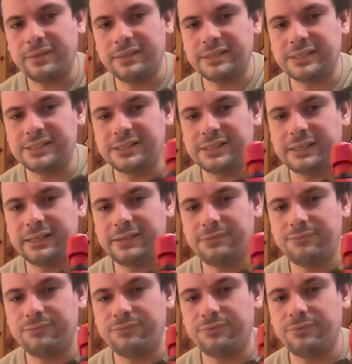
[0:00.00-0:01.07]
the
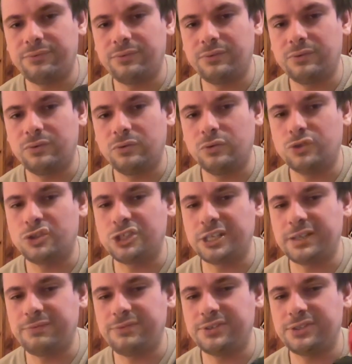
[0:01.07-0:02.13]
sleeve or
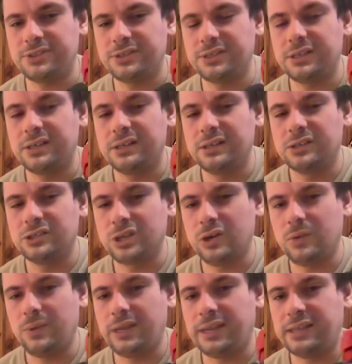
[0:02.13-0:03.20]
sheaths,
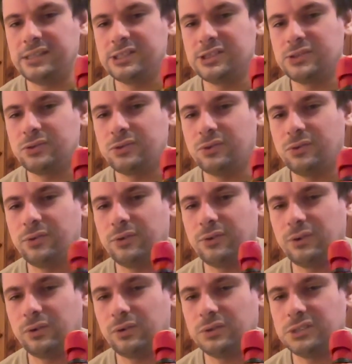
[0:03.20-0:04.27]
so we can store the
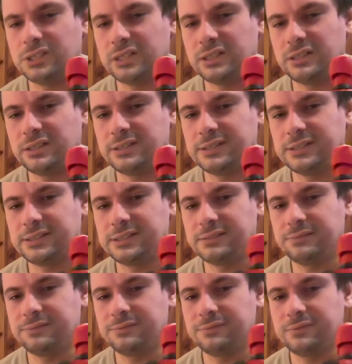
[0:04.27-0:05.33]
cortanas,
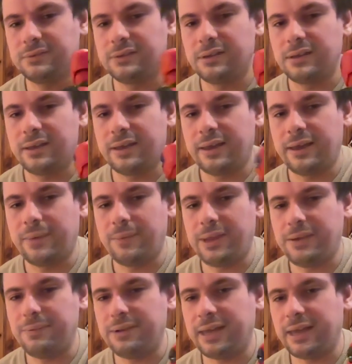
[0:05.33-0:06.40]
and we
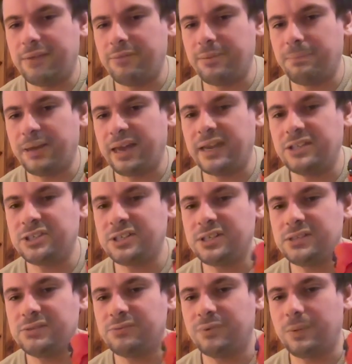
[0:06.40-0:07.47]
even have the
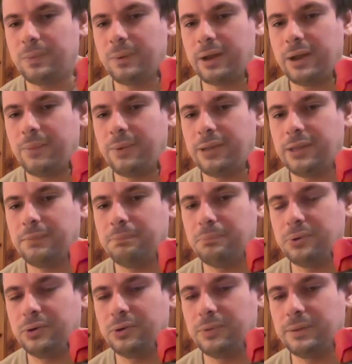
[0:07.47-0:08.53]
patches for where we can
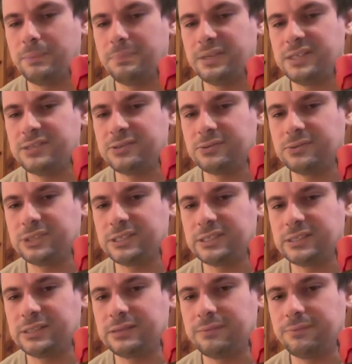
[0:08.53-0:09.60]
put the pistols in.